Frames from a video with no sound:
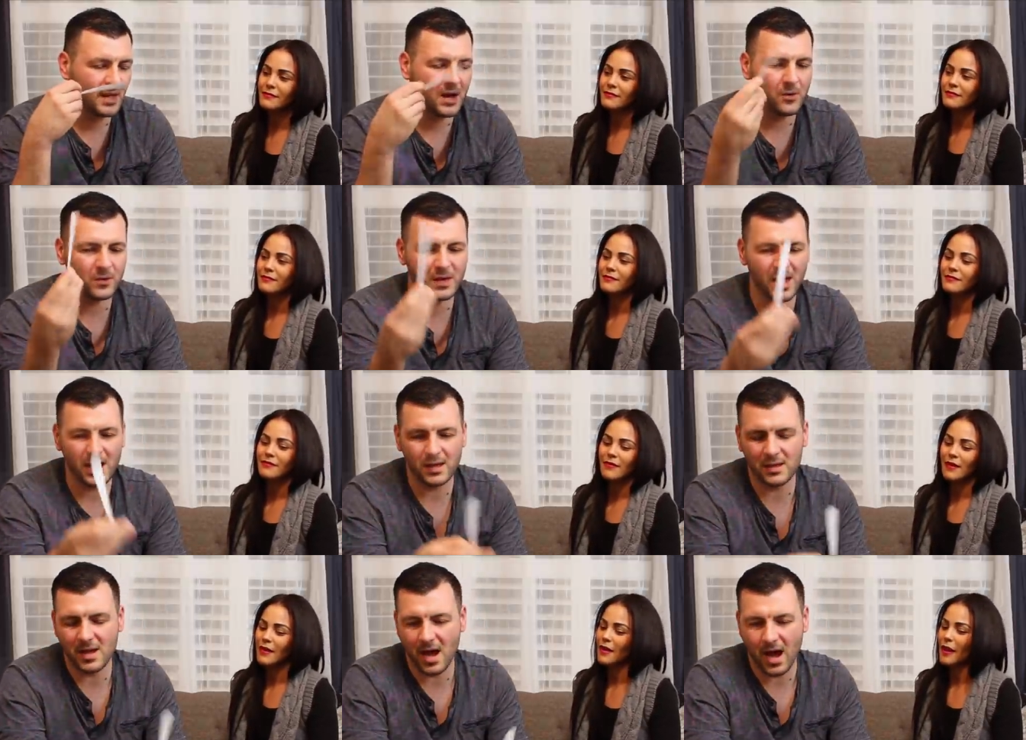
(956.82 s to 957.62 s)

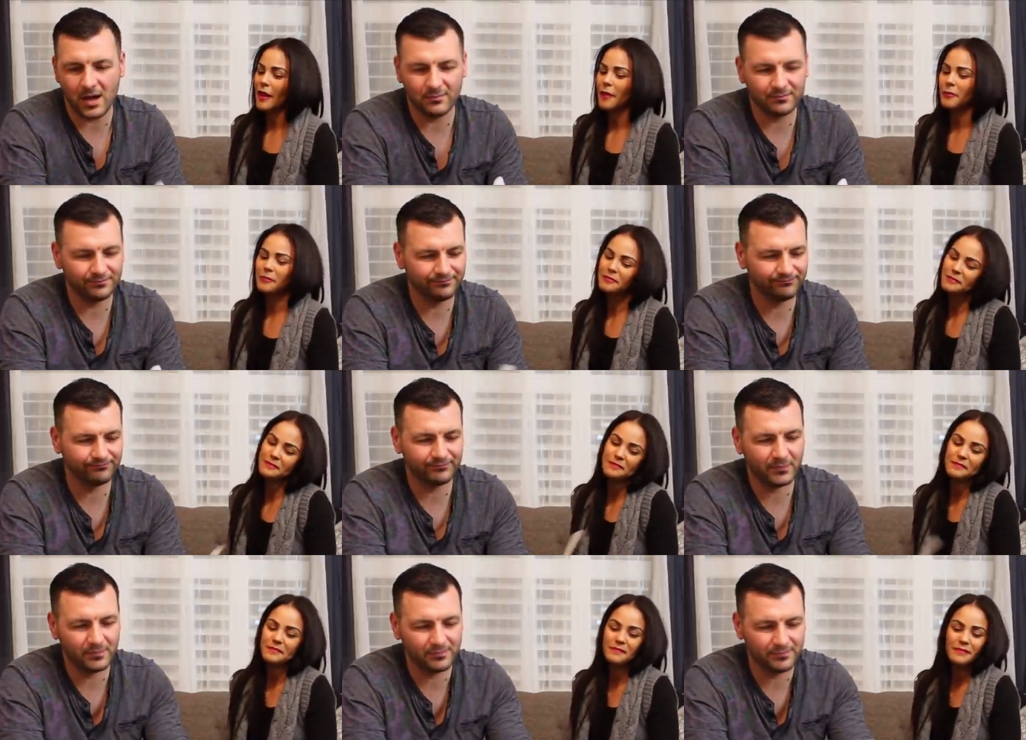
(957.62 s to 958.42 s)
Speaker 1: Okay, yeah.
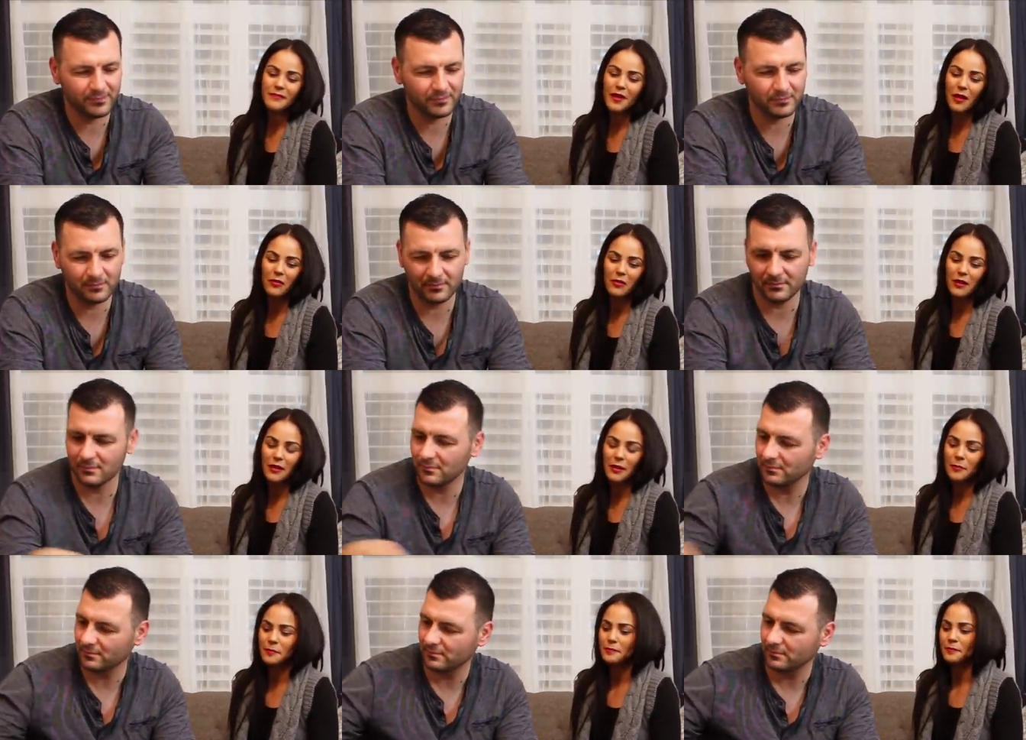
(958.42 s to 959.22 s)
yeah. Not
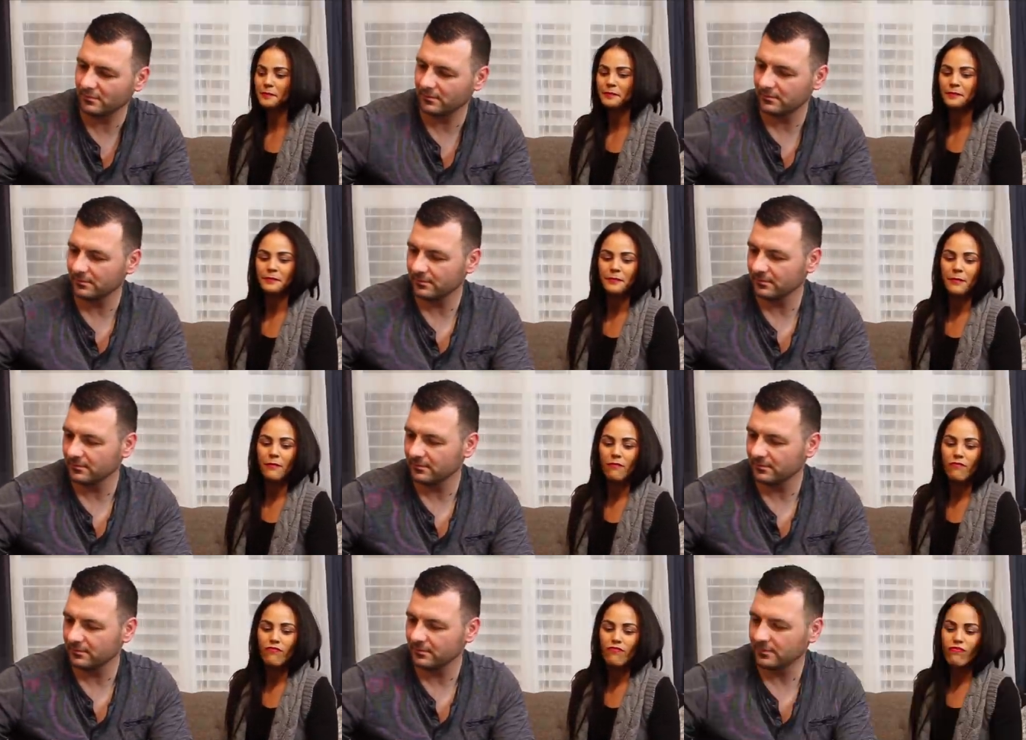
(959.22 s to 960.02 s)
really.
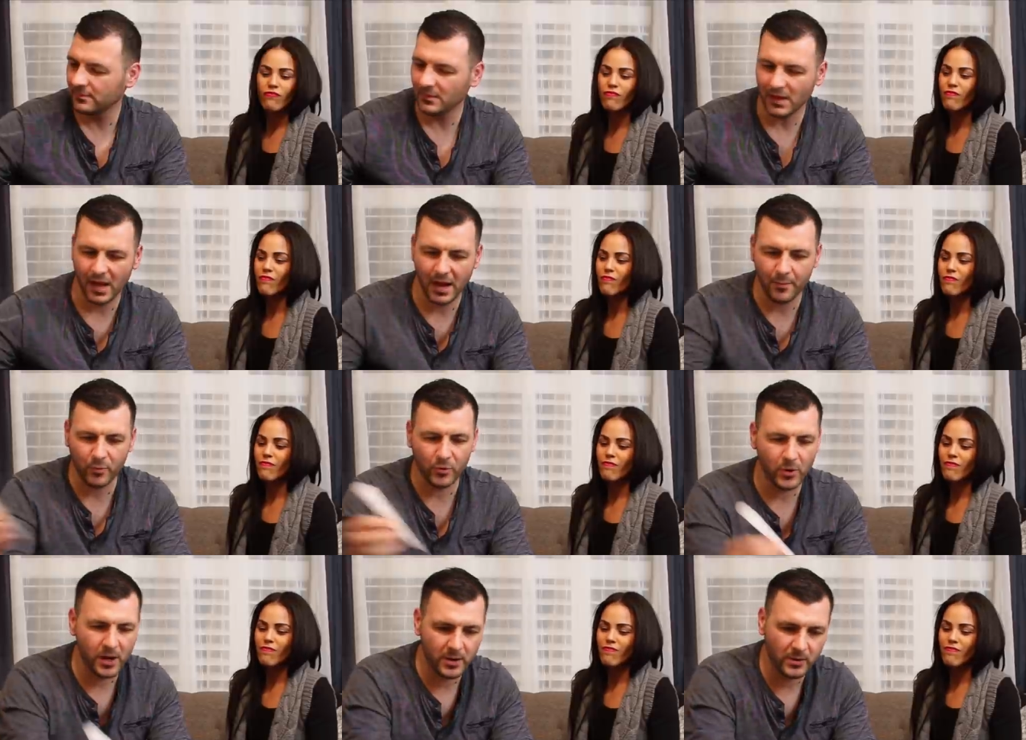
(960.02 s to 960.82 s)

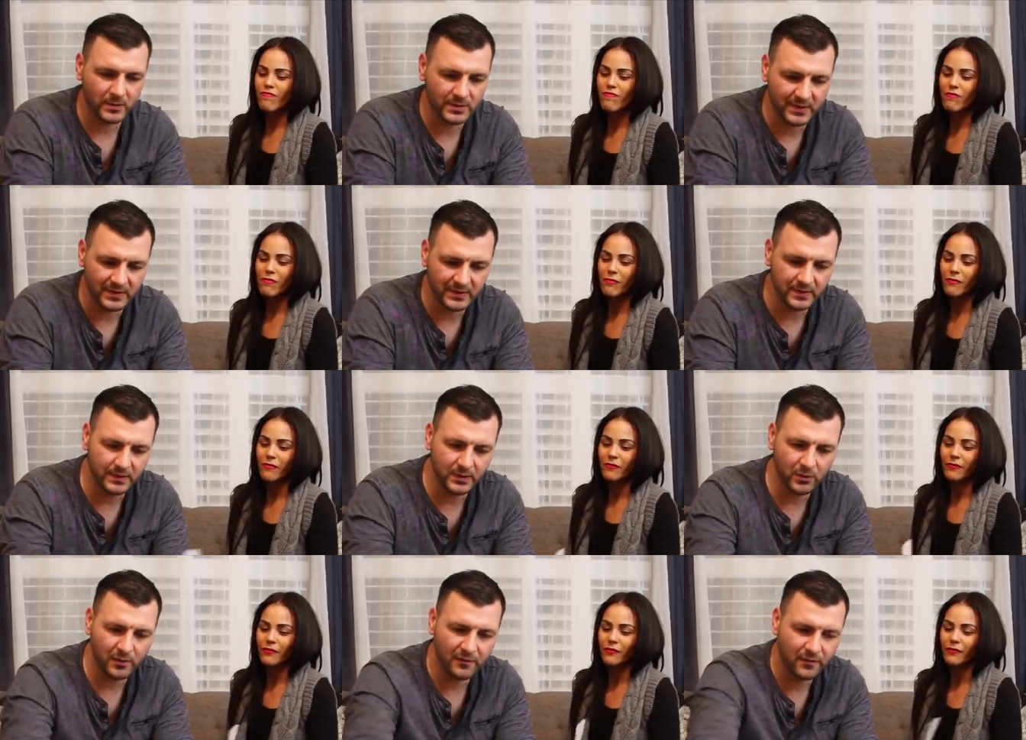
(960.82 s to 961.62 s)
Amaretto
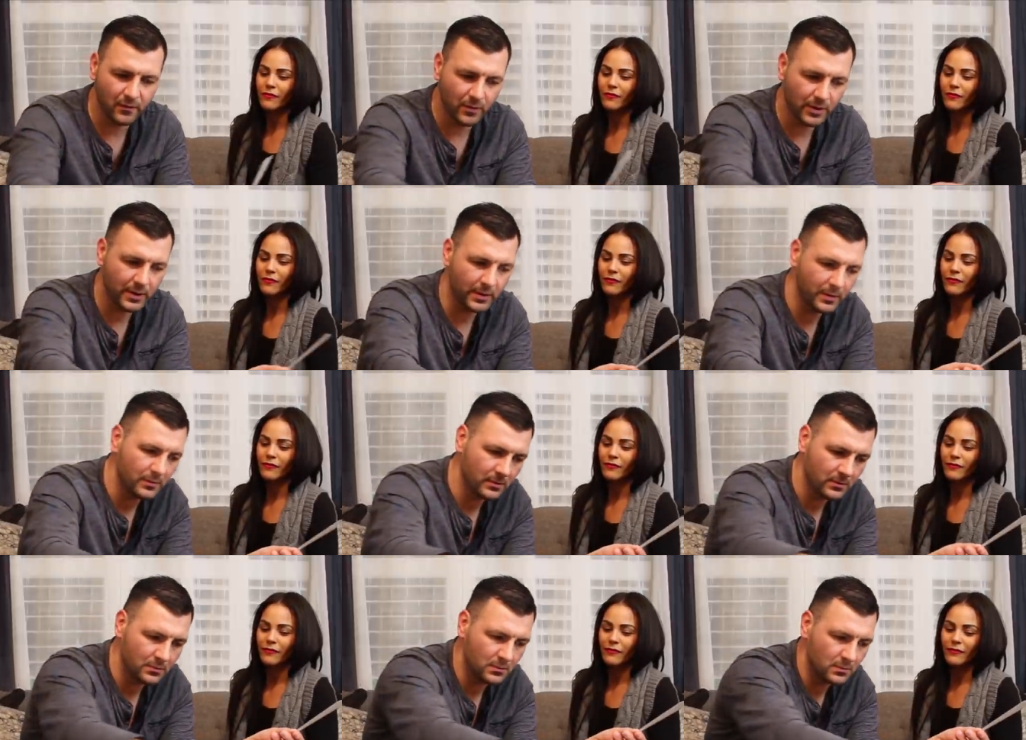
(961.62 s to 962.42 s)
doesn't do it for
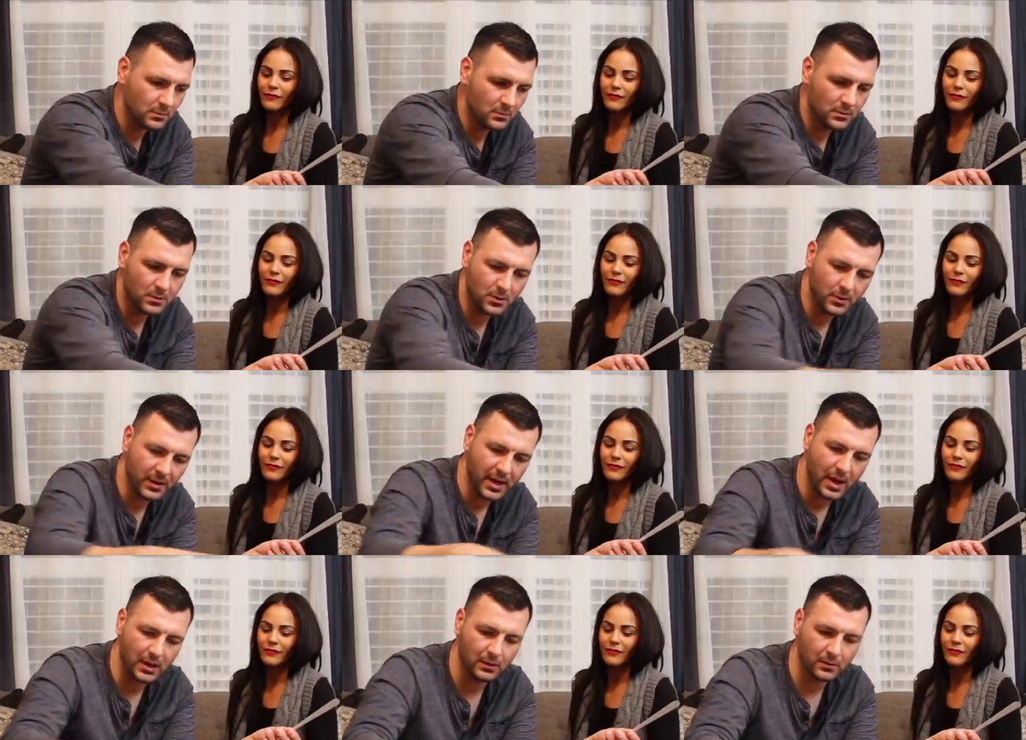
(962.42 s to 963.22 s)
you.
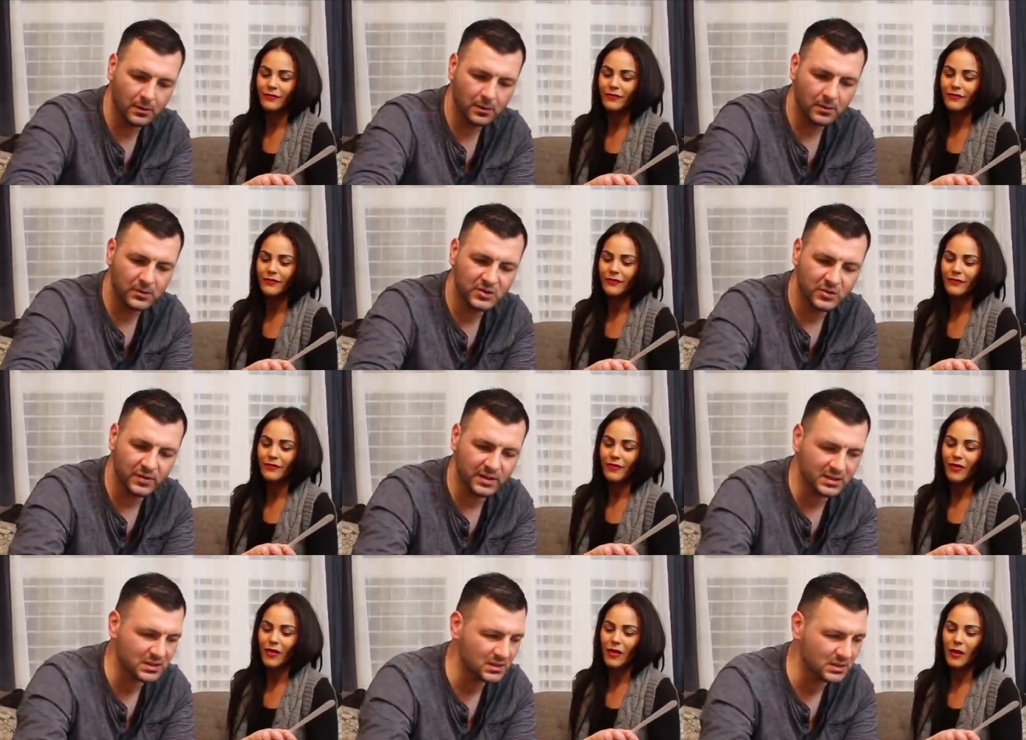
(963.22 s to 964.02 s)
Okay,
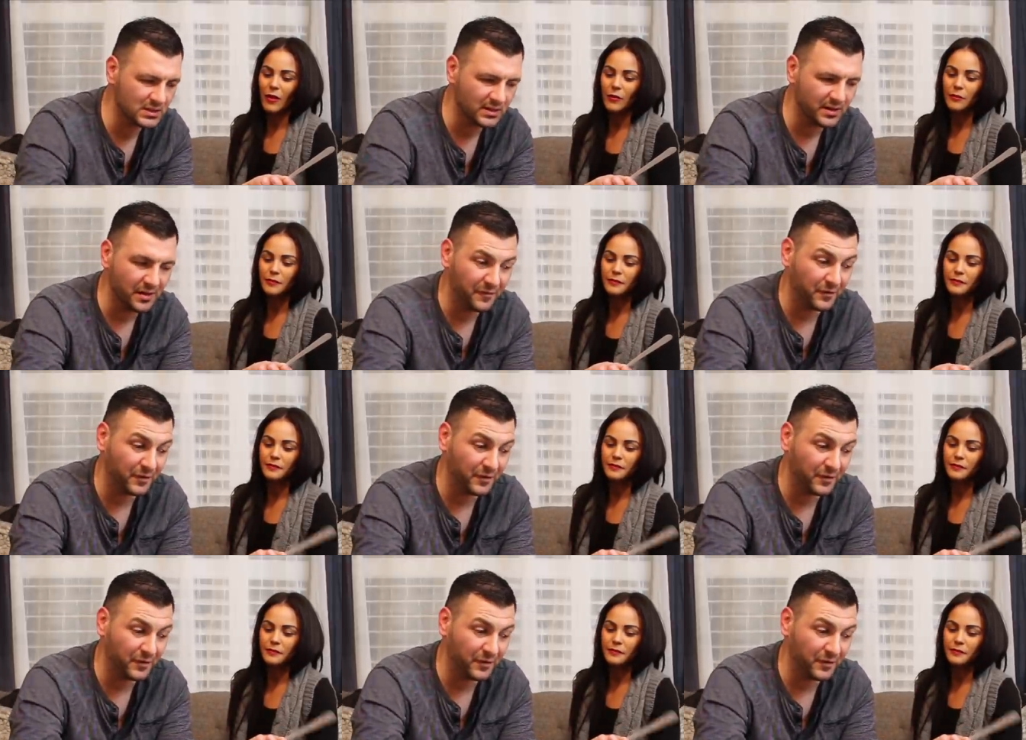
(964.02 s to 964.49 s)
so this is a